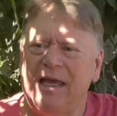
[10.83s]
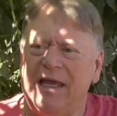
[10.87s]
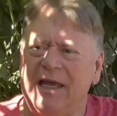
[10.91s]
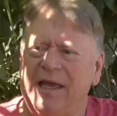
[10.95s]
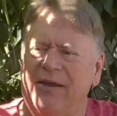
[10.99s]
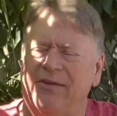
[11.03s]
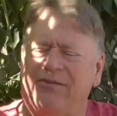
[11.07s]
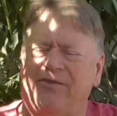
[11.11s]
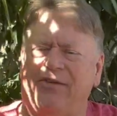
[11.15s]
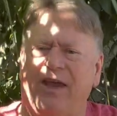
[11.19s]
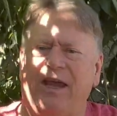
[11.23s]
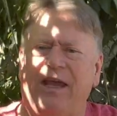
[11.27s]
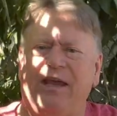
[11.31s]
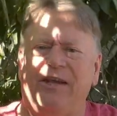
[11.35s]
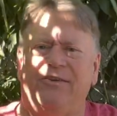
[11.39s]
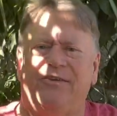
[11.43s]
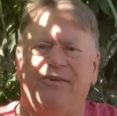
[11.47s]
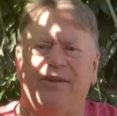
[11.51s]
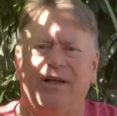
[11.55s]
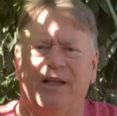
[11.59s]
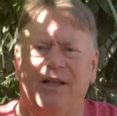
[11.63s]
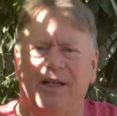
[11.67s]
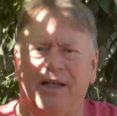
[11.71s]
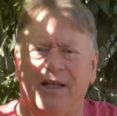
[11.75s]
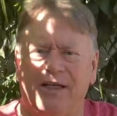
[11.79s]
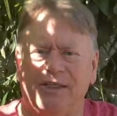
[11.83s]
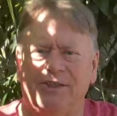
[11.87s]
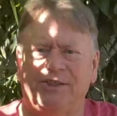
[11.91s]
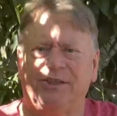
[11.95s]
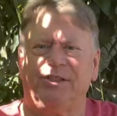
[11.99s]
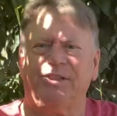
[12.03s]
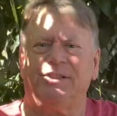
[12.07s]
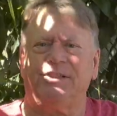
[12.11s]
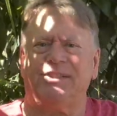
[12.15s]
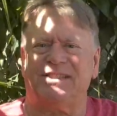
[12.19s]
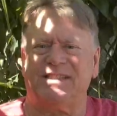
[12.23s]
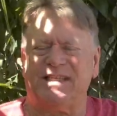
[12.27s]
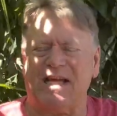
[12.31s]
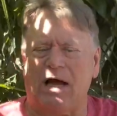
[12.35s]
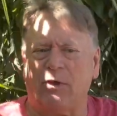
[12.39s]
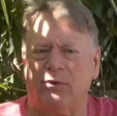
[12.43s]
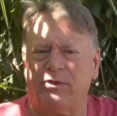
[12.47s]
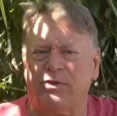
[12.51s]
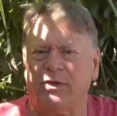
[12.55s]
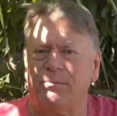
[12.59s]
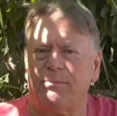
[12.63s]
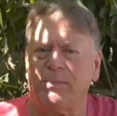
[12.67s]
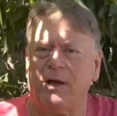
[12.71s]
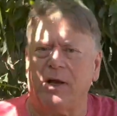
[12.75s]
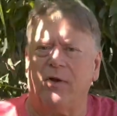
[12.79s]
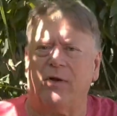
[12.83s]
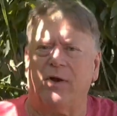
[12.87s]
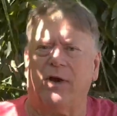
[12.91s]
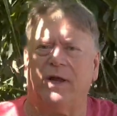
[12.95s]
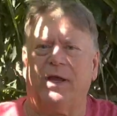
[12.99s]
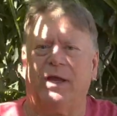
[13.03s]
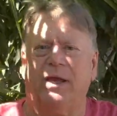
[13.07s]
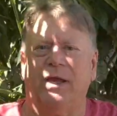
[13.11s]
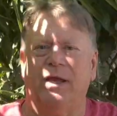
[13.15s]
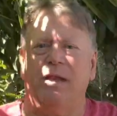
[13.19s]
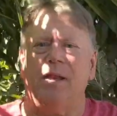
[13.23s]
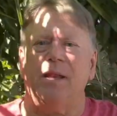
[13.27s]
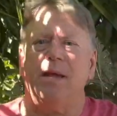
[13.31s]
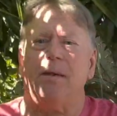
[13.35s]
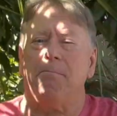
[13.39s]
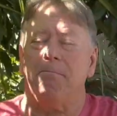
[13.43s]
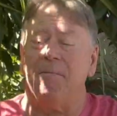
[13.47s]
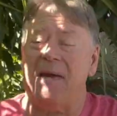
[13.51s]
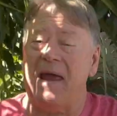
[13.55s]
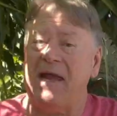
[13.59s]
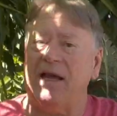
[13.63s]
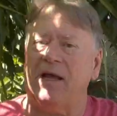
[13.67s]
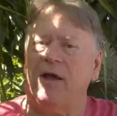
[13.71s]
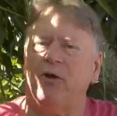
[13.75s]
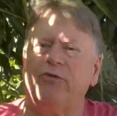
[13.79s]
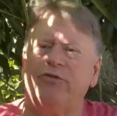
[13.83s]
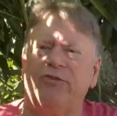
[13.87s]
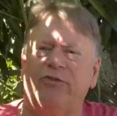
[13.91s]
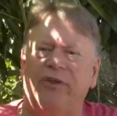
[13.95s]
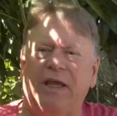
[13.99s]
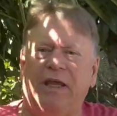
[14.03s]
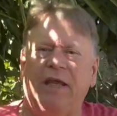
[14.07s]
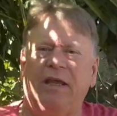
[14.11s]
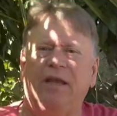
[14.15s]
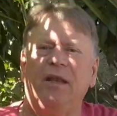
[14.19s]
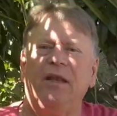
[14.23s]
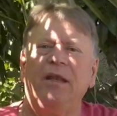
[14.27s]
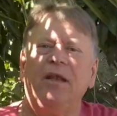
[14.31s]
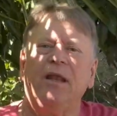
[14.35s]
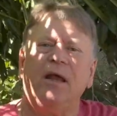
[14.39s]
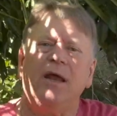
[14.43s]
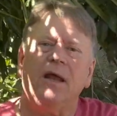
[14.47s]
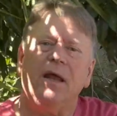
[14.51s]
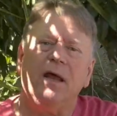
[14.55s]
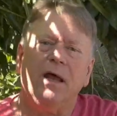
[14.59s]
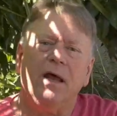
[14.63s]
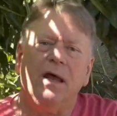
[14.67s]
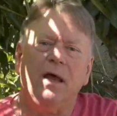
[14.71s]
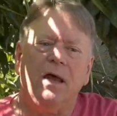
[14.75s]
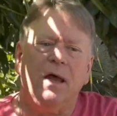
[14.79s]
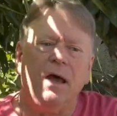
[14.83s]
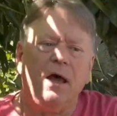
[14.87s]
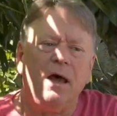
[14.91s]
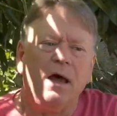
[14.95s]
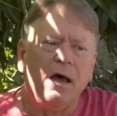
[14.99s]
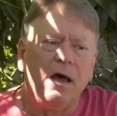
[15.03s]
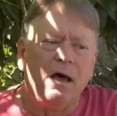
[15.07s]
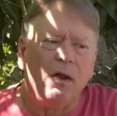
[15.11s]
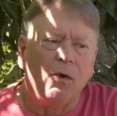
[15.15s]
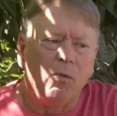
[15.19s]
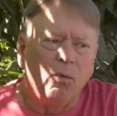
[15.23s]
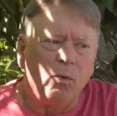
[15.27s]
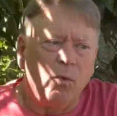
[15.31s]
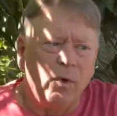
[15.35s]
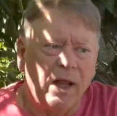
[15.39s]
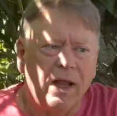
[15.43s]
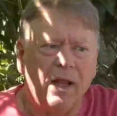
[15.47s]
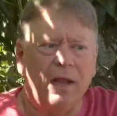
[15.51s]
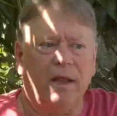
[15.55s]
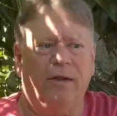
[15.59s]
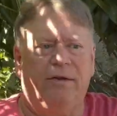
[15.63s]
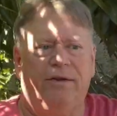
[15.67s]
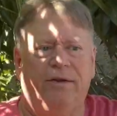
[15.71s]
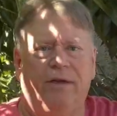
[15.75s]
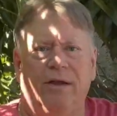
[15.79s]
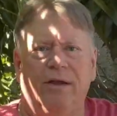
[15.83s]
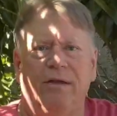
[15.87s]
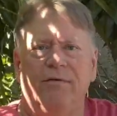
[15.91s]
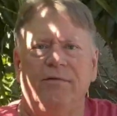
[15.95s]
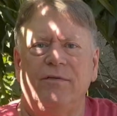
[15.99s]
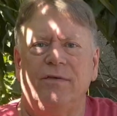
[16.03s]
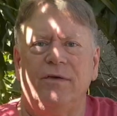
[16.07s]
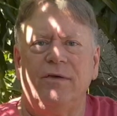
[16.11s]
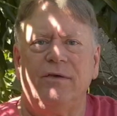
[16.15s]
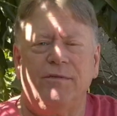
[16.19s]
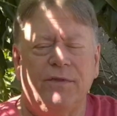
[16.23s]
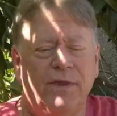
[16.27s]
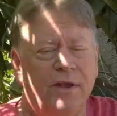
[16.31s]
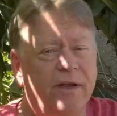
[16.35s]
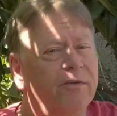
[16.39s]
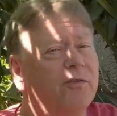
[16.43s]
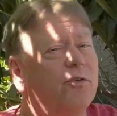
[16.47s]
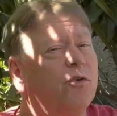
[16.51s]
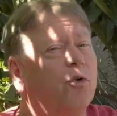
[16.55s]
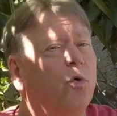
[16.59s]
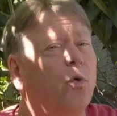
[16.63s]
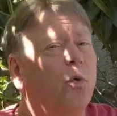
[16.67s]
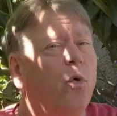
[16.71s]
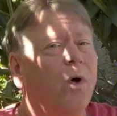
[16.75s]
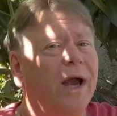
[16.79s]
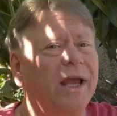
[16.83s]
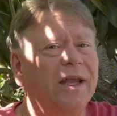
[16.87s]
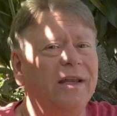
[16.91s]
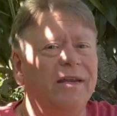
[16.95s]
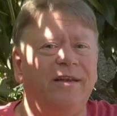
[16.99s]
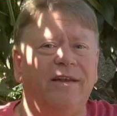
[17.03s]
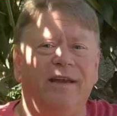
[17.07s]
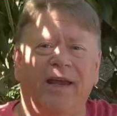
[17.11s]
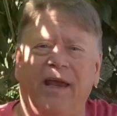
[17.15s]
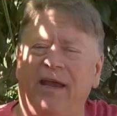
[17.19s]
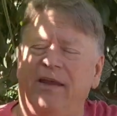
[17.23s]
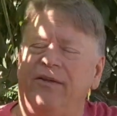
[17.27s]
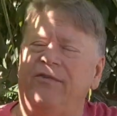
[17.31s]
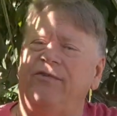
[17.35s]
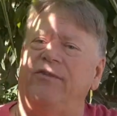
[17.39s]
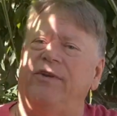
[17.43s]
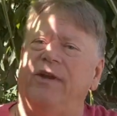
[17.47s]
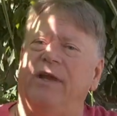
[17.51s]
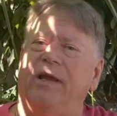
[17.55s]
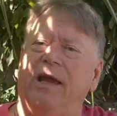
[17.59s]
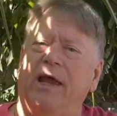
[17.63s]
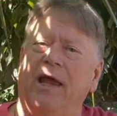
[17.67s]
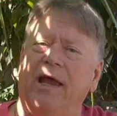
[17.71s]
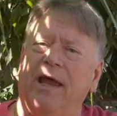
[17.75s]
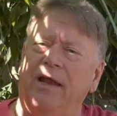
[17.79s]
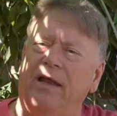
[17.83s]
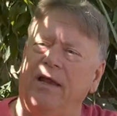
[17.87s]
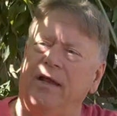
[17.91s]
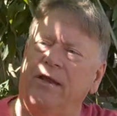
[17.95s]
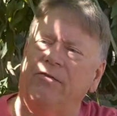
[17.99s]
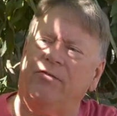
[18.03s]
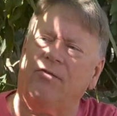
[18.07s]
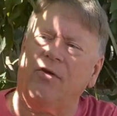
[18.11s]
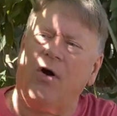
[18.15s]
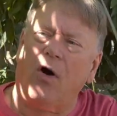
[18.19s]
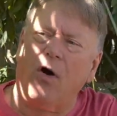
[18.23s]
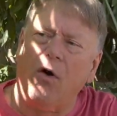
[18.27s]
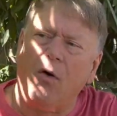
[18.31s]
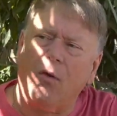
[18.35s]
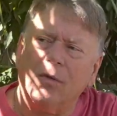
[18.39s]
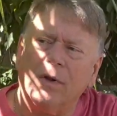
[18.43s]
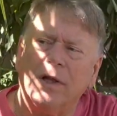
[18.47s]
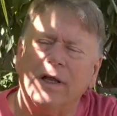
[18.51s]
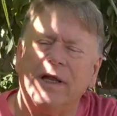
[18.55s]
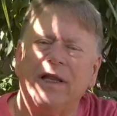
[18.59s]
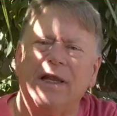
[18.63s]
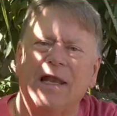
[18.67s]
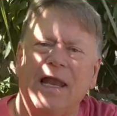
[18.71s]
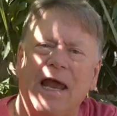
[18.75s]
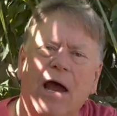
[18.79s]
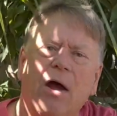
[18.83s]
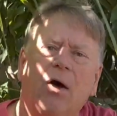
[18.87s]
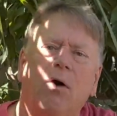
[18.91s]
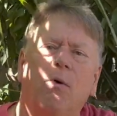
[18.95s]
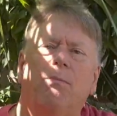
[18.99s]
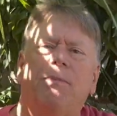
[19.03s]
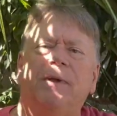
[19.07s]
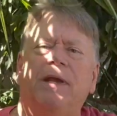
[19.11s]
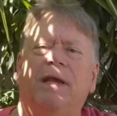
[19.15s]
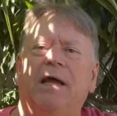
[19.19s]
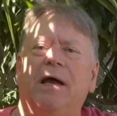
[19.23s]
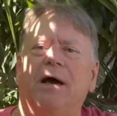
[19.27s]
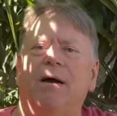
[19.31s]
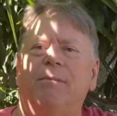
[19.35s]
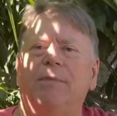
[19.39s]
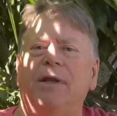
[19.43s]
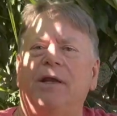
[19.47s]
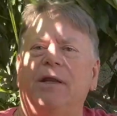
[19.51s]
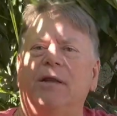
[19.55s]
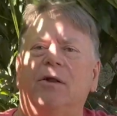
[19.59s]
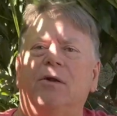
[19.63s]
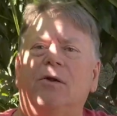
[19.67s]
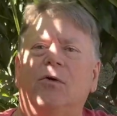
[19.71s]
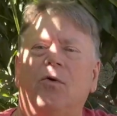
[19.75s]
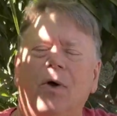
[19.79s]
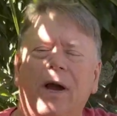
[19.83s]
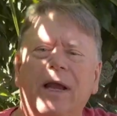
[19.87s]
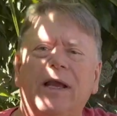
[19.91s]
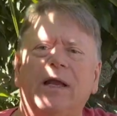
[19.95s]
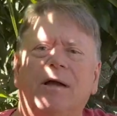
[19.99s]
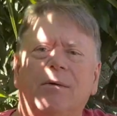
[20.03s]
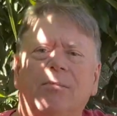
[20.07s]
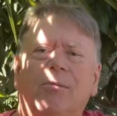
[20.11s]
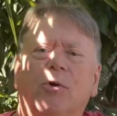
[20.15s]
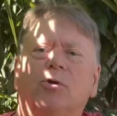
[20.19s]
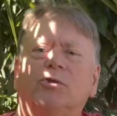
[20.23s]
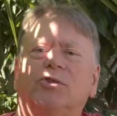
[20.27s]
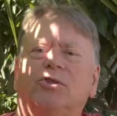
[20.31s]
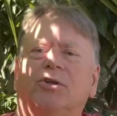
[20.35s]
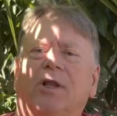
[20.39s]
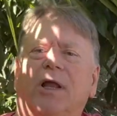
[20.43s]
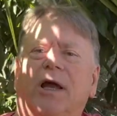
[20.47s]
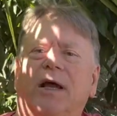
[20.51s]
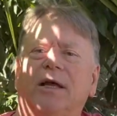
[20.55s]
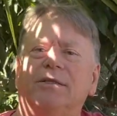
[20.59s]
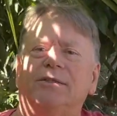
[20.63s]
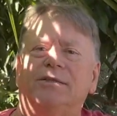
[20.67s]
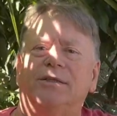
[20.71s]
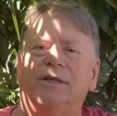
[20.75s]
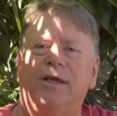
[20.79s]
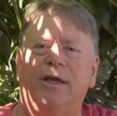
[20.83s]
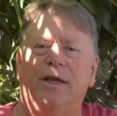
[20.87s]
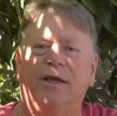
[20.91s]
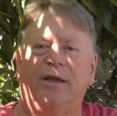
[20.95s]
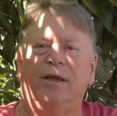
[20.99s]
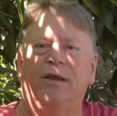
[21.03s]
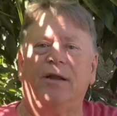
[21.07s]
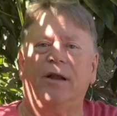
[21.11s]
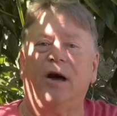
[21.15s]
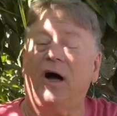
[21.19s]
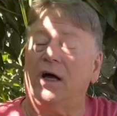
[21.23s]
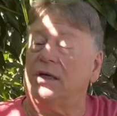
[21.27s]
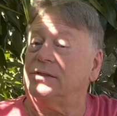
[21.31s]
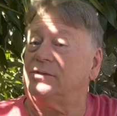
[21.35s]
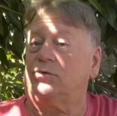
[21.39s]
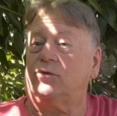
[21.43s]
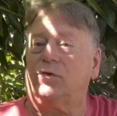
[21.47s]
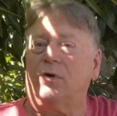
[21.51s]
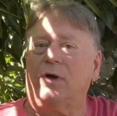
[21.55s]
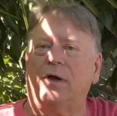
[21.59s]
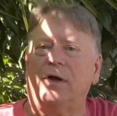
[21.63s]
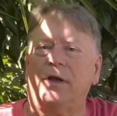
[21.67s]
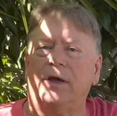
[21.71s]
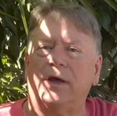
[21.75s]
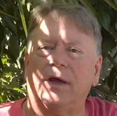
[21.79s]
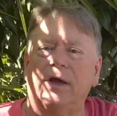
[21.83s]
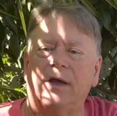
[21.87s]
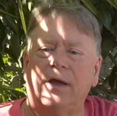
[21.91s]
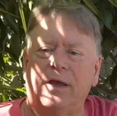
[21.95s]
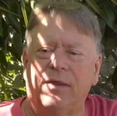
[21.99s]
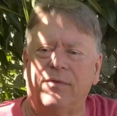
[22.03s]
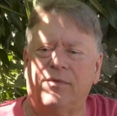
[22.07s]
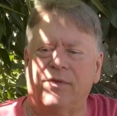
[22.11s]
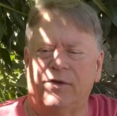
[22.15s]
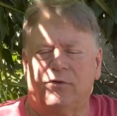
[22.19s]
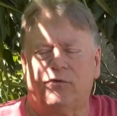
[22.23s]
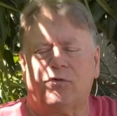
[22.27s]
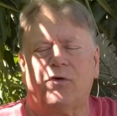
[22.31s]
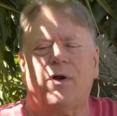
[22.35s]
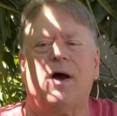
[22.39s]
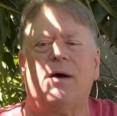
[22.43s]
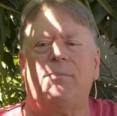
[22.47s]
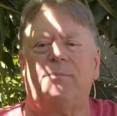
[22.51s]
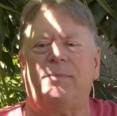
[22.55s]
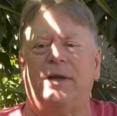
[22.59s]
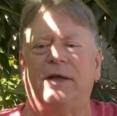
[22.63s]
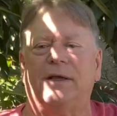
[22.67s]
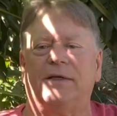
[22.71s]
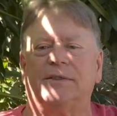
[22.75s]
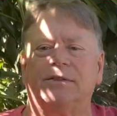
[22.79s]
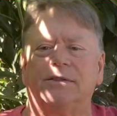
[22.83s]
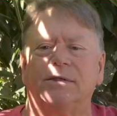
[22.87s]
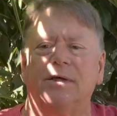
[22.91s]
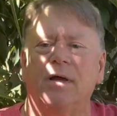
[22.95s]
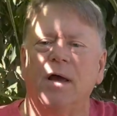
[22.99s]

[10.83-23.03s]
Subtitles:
is a delicious South American mangosteen relative that is quite tasty and is only now becoming quite commercialized in Australia in the tropics.